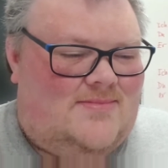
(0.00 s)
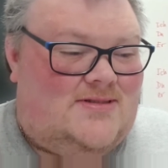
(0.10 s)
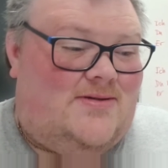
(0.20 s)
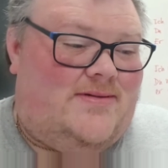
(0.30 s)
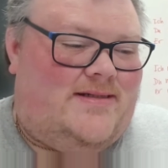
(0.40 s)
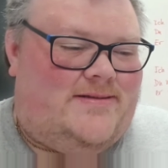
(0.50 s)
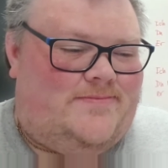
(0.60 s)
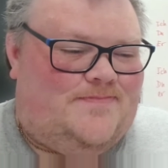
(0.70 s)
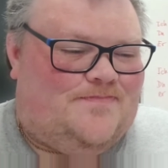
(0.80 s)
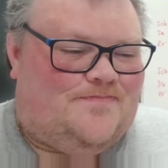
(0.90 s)
So yeah.
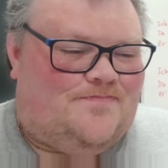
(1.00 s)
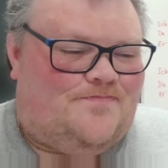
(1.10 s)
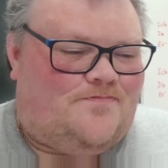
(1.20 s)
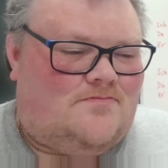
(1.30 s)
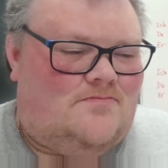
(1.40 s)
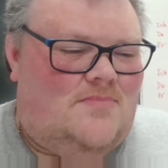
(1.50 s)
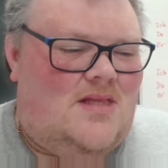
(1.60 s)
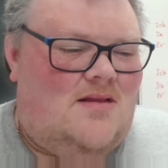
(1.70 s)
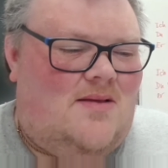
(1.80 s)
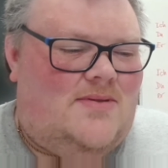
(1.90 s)

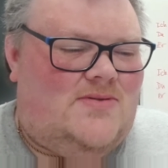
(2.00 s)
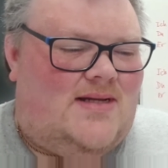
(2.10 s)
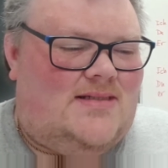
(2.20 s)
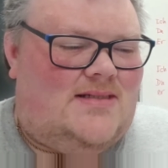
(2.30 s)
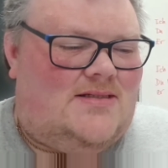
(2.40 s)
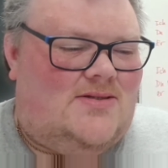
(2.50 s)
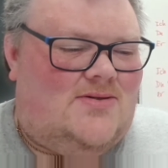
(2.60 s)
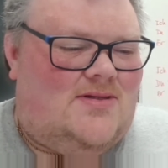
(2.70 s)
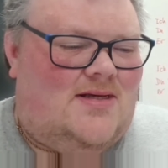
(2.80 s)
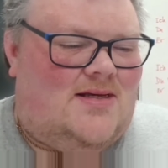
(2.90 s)
Number 20, do
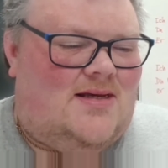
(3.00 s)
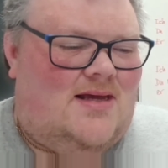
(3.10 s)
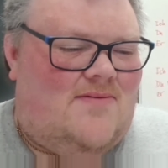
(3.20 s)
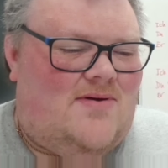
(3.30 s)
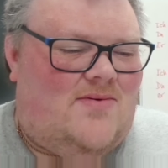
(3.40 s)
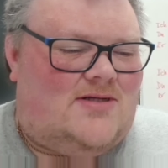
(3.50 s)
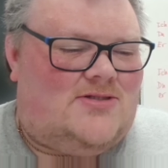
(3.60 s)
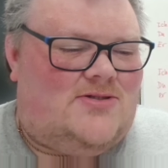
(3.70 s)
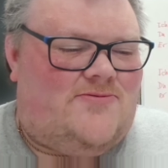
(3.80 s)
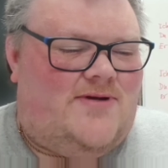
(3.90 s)
you think everyone
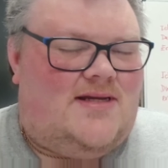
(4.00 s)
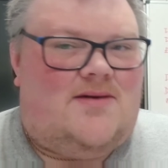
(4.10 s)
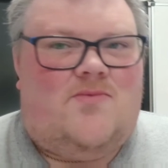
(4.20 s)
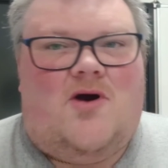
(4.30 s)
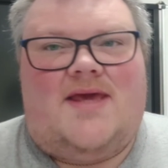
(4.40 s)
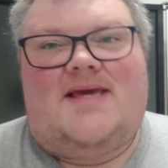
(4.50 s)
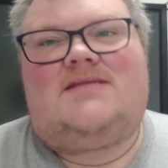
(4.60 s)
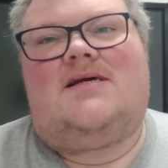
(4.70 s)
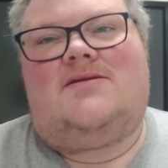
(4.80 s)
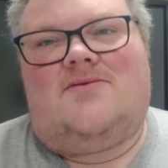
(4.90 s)
should read and why?
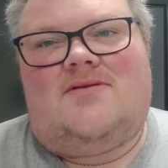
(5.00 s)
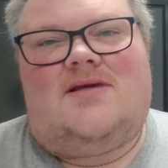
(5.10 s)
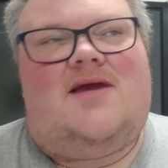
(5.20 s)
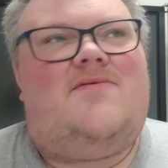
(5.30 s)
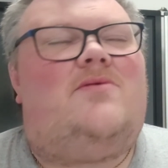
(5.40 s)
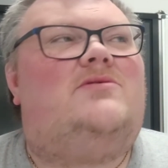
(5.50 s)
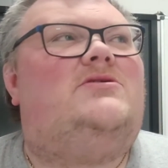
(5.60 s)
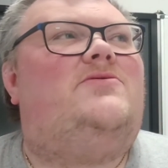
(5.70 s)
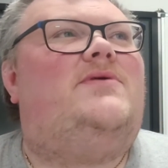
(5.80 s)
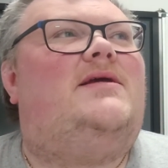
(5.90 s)
Yes, I do think everyone
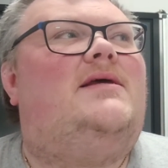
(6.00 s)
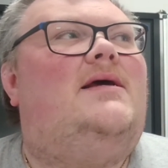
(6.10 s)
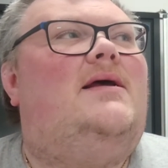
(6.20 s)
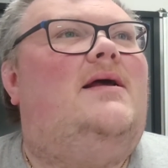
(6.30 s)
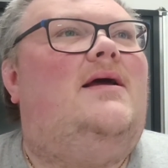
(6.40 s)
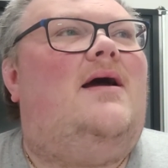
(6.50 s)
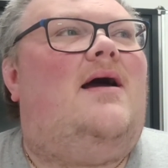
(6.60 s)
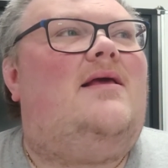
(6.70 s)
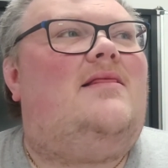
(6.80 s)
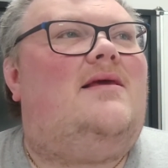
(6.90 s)
should read.
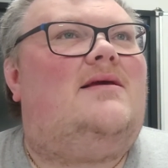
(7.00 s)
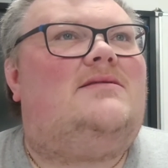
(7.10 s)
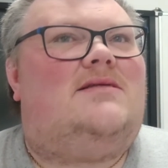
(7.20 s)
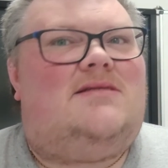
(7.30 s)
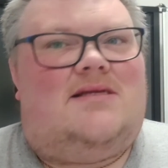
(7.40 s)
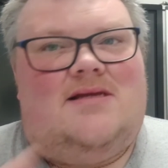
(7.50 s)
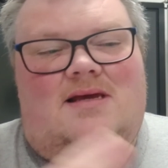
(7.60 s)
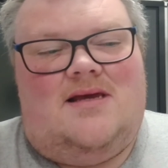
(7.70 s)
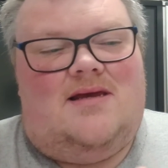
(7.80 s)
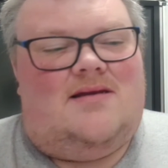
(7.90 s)
I think, as I said
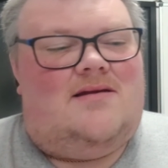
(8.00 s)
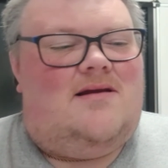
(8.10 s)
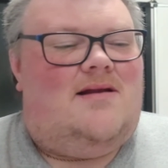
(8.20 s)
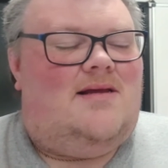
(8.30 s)
in an